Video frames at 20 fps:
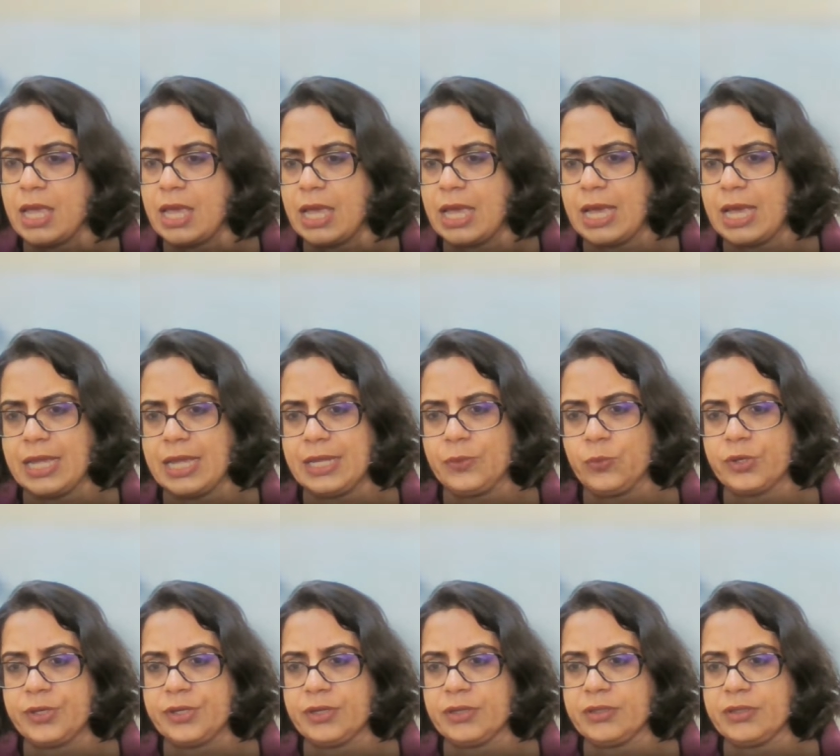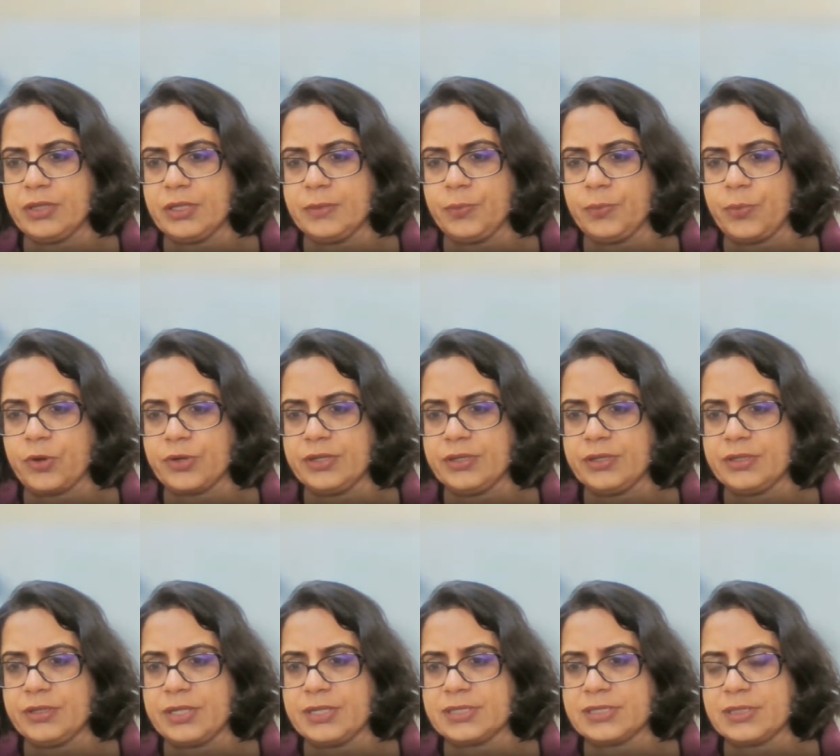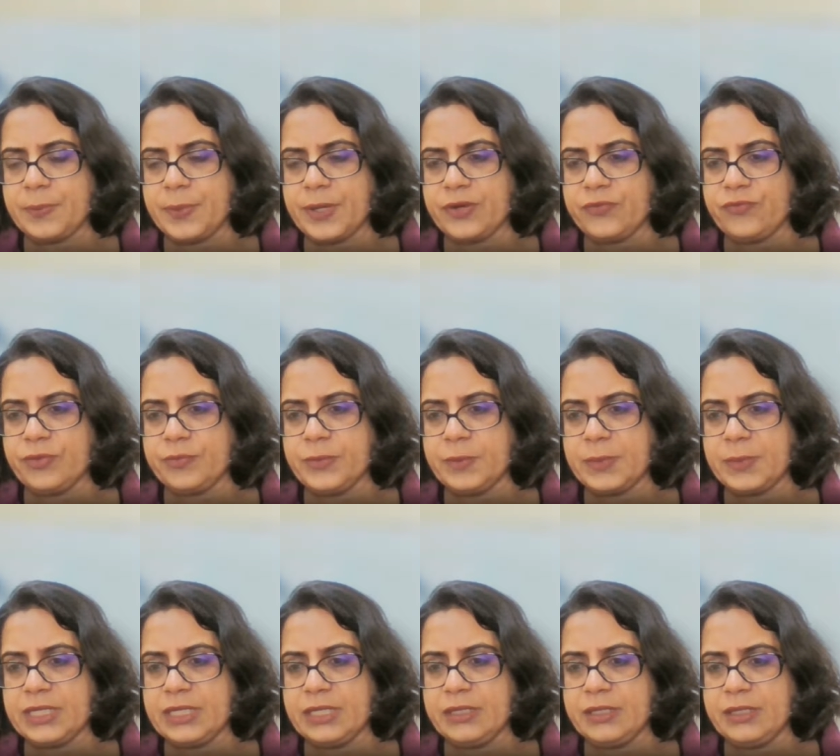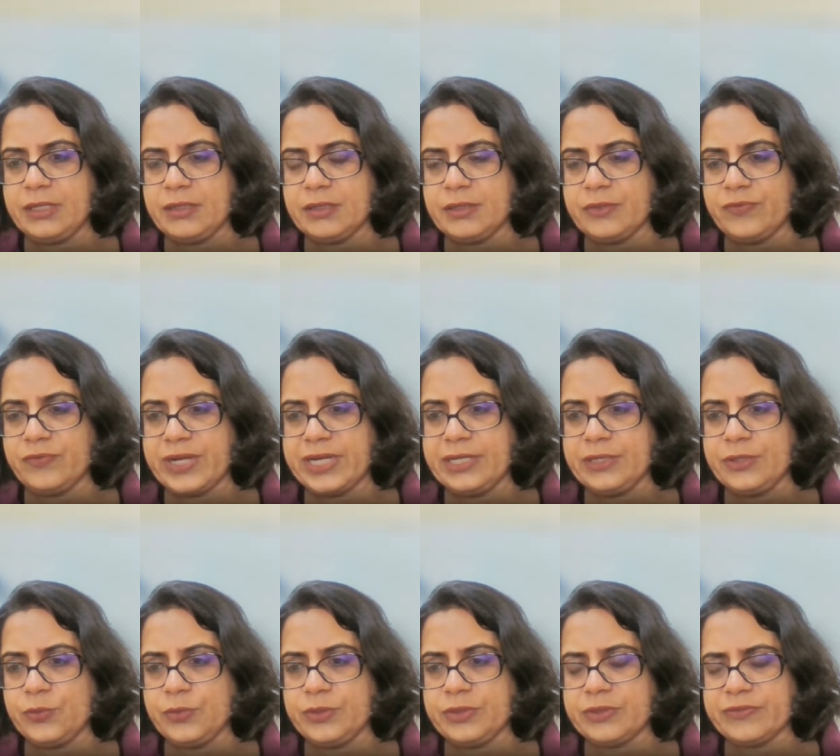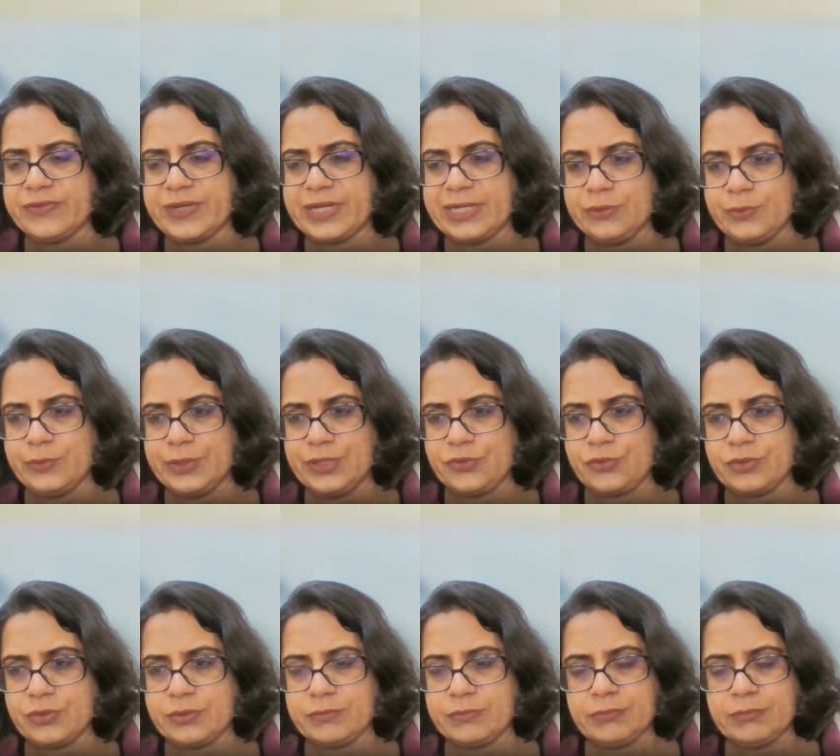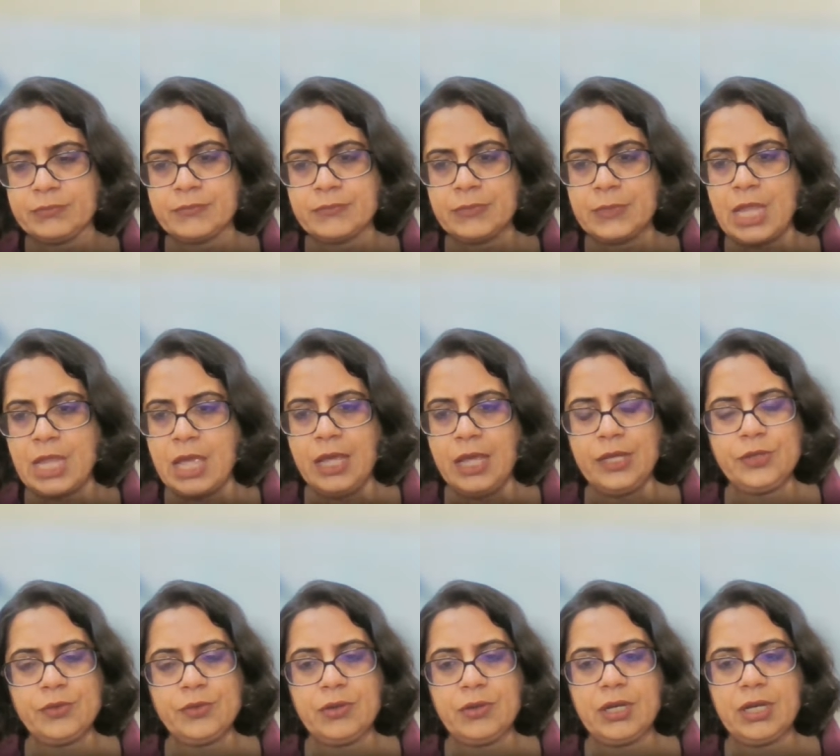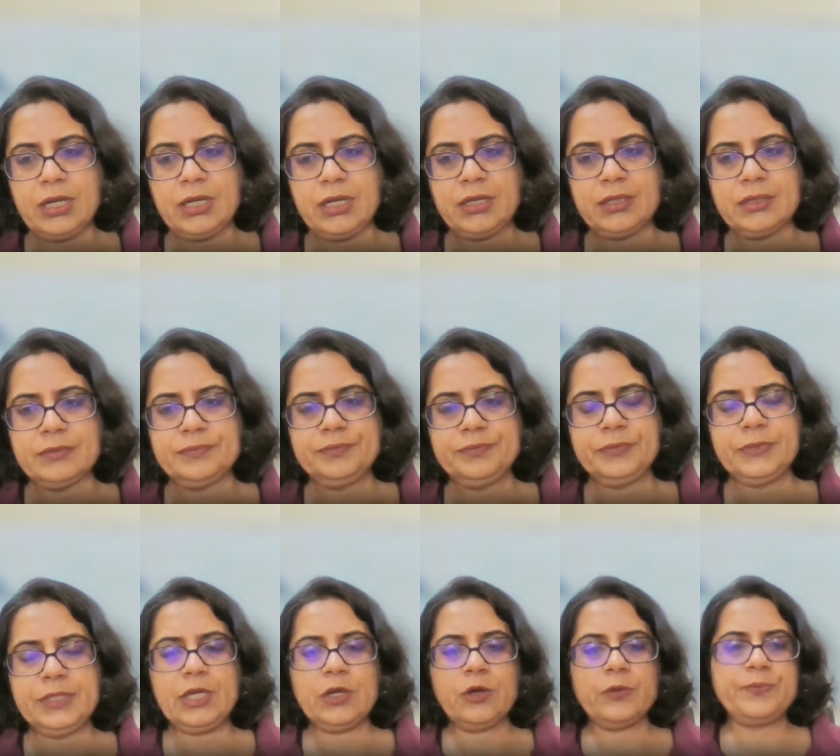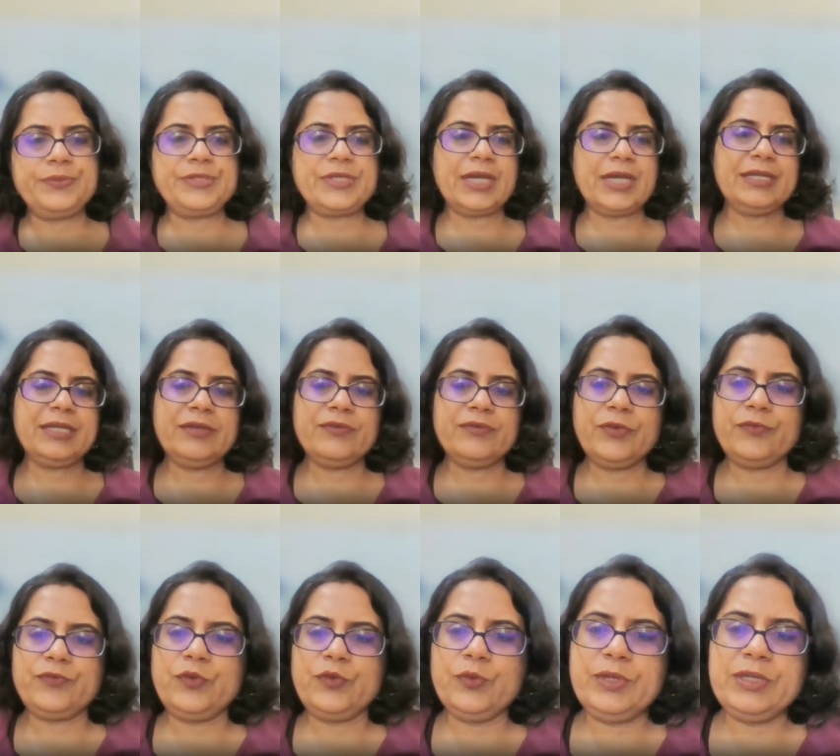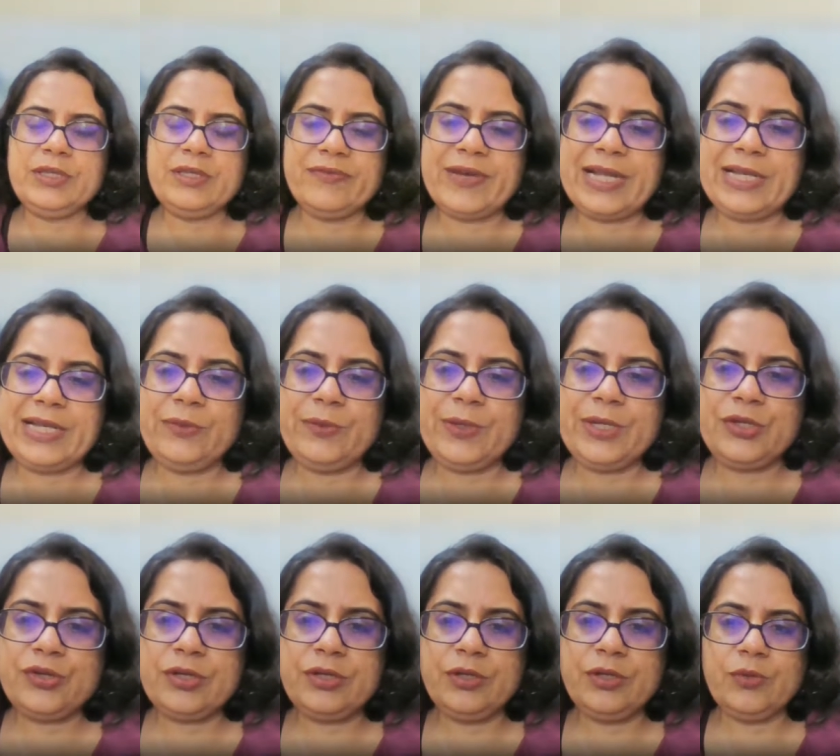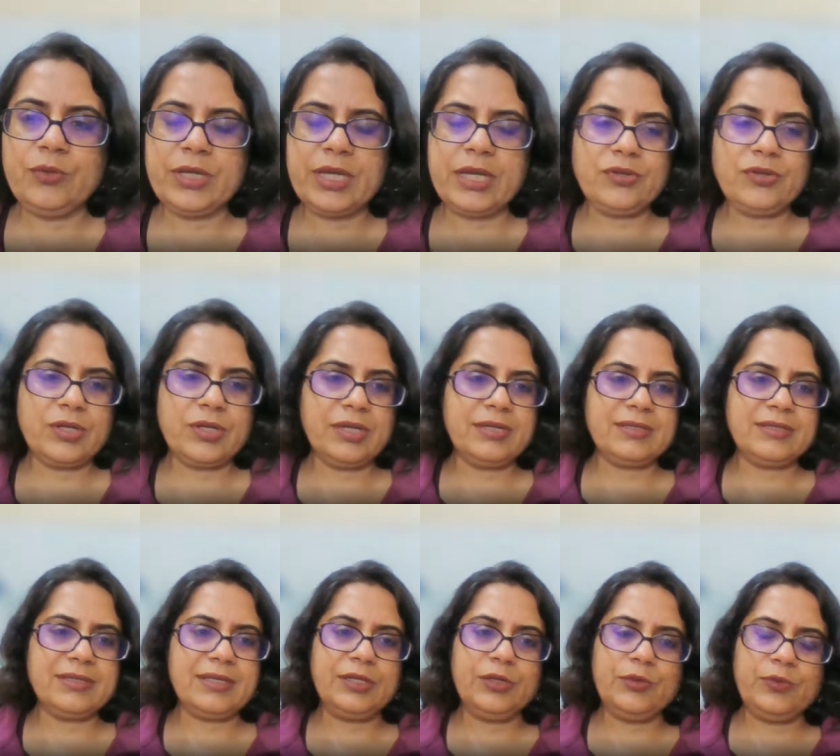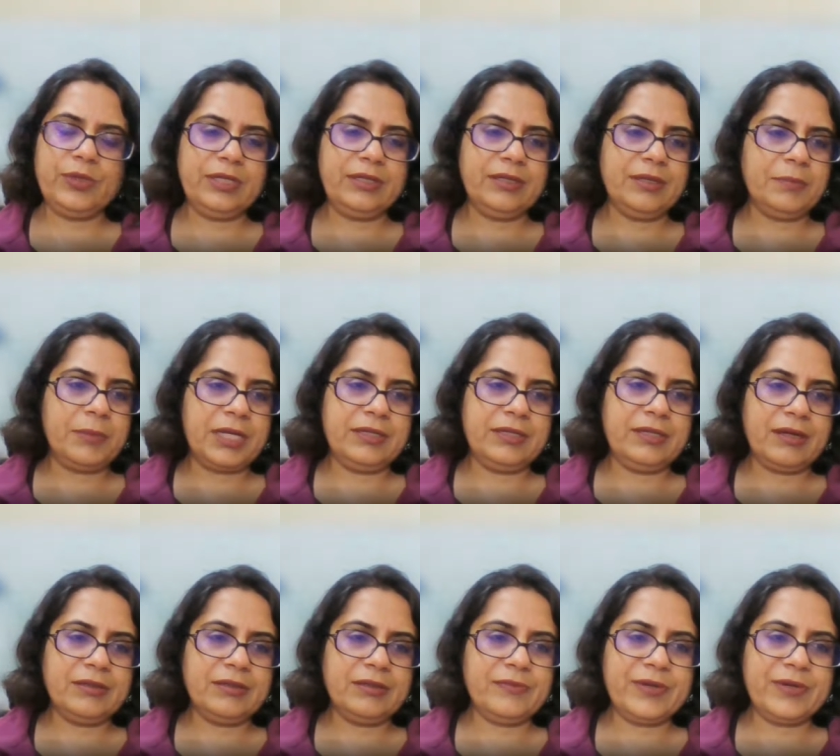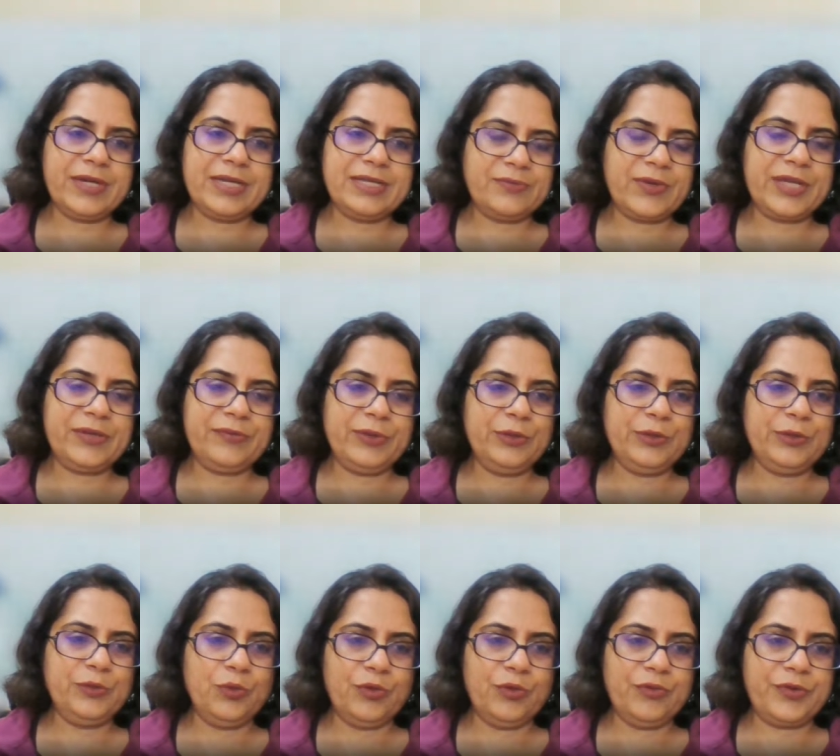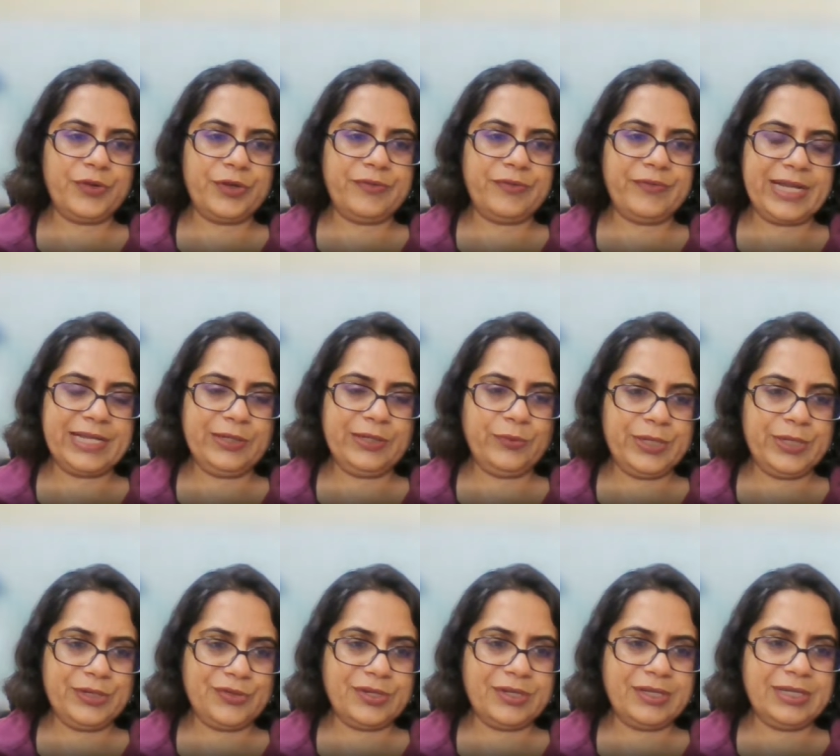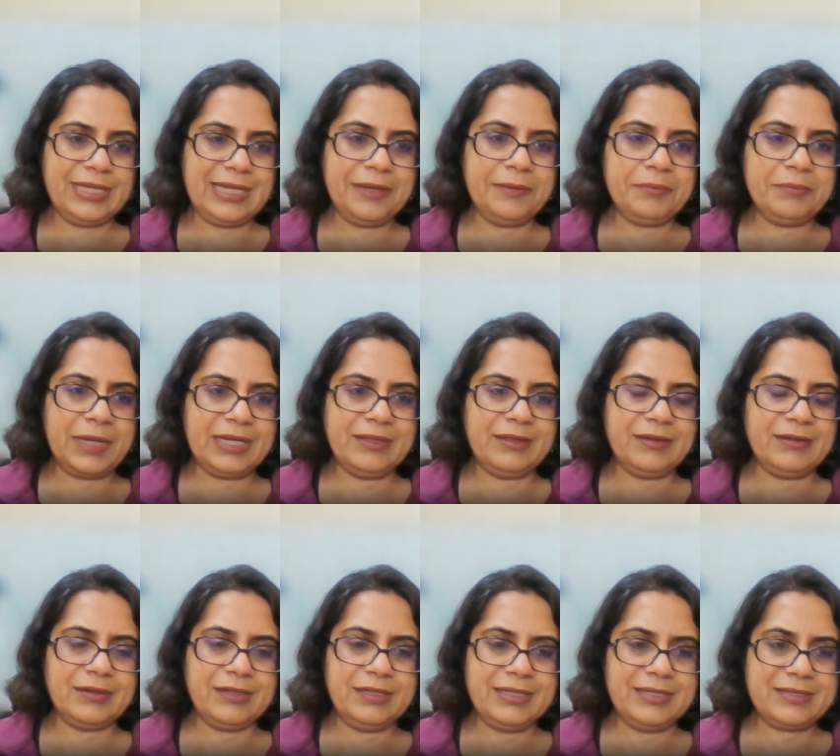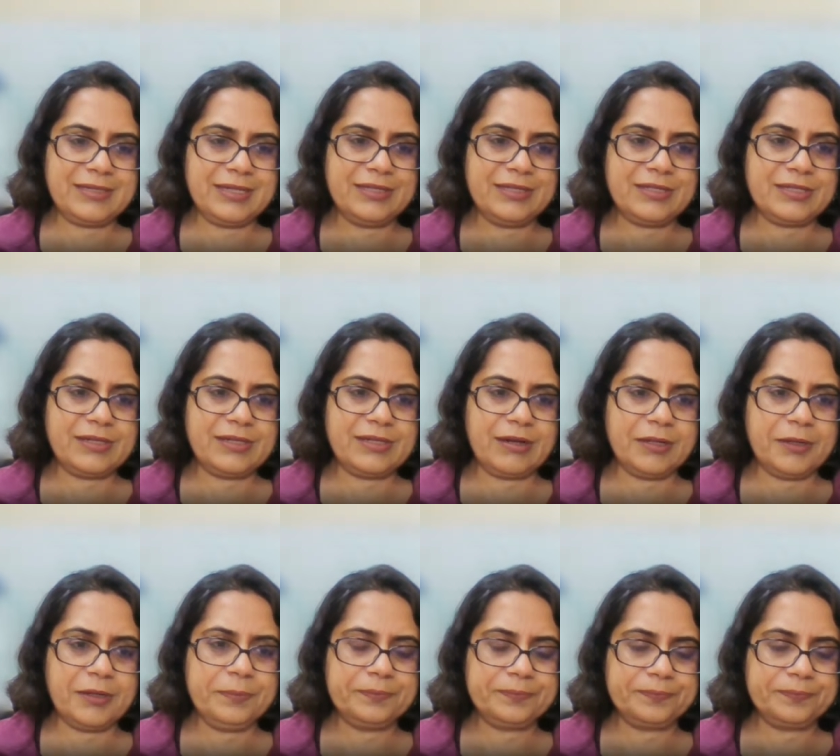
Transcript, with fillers: And what are the important things apart from the money needed while doing the valuation? You know, uh, the objective of doing the valuation, Yogesh, is that you need the money. Otherwise, why will you go for a valuation game at the early stage startup?